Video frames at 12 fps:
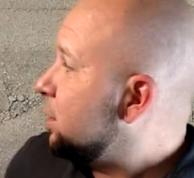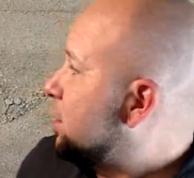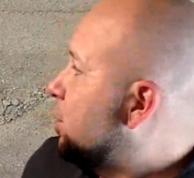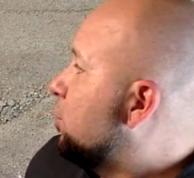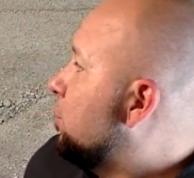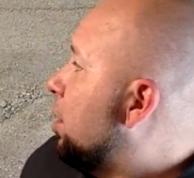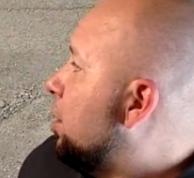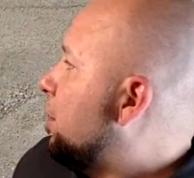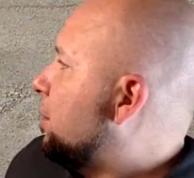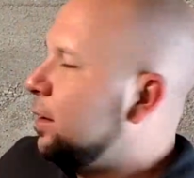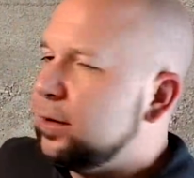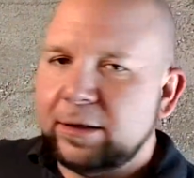The
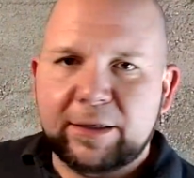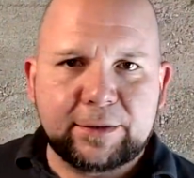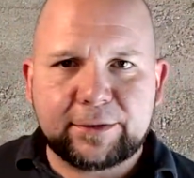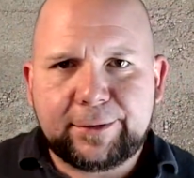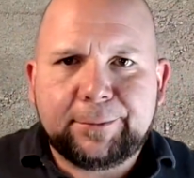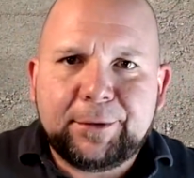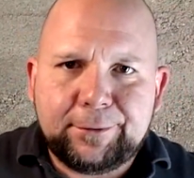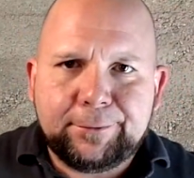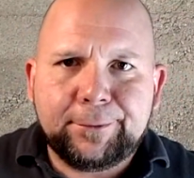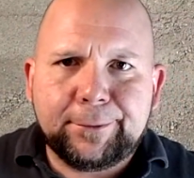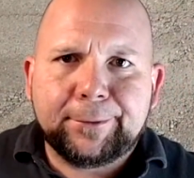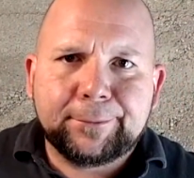wall, at least. I mean,
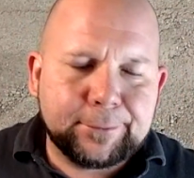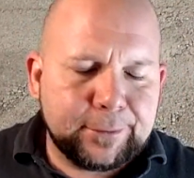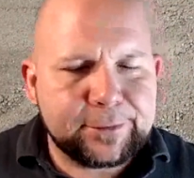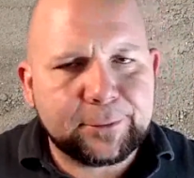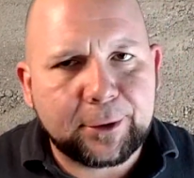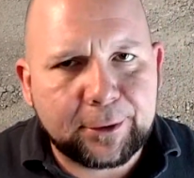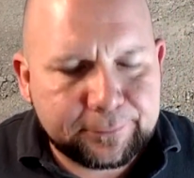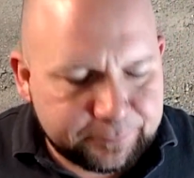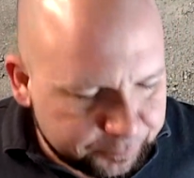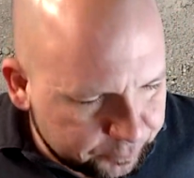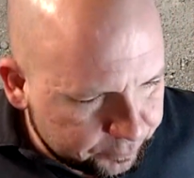you know, it's a wall.